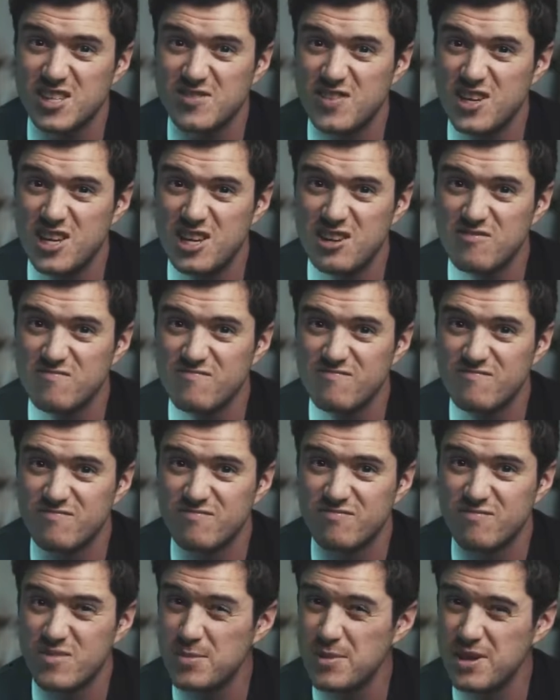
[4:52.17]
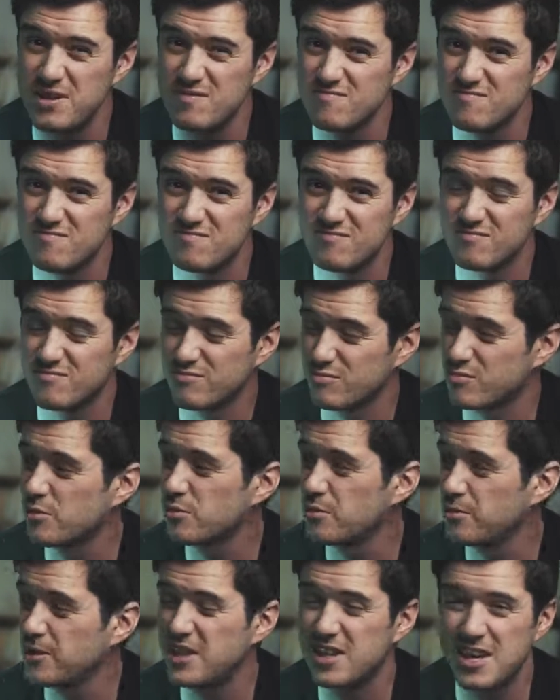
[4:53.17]
video, maybe?
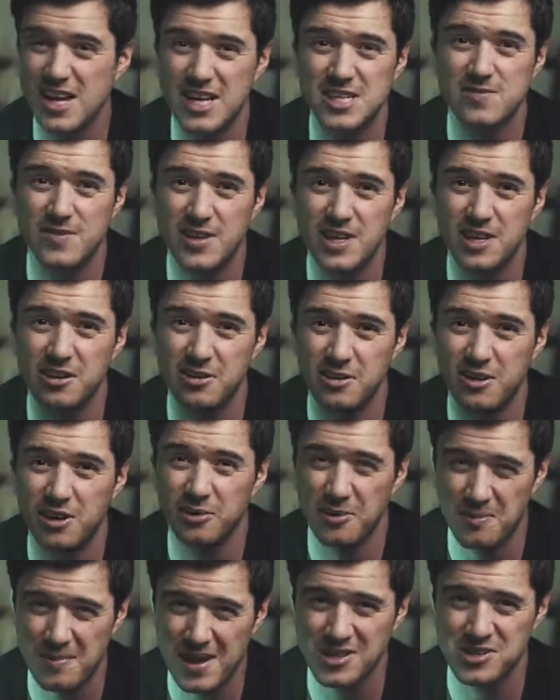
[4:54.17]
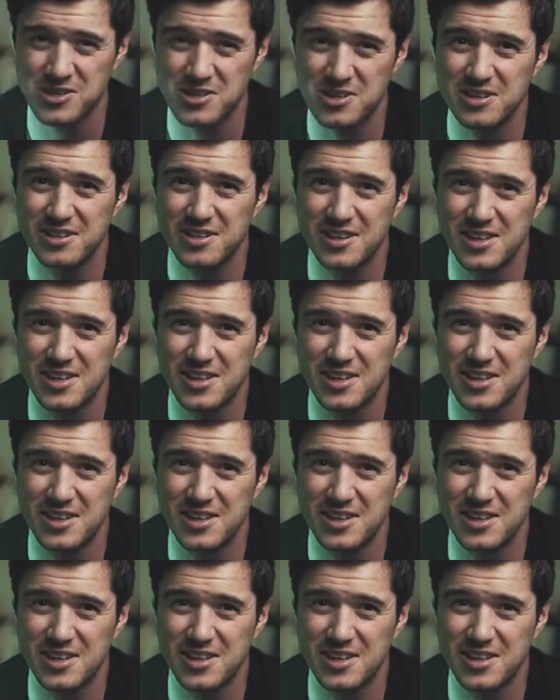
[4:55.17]
probably the next video, I would imagine.